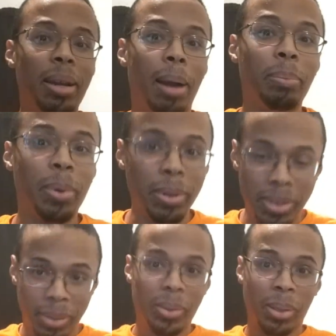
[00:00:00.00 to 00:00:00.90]
I'm
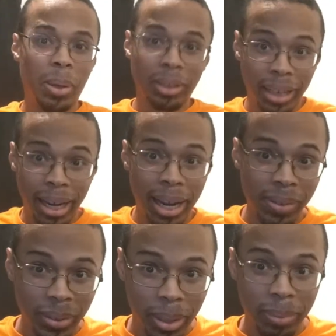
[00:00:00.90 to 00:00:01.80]
pushing with all that I
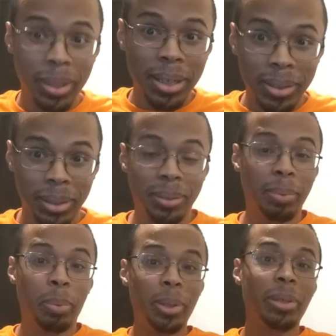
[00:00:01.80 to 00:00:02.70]
have to try to, to,
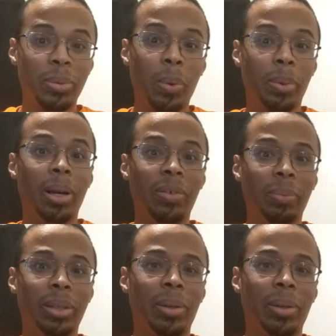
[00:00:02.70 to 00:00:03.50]
to push this woman off me.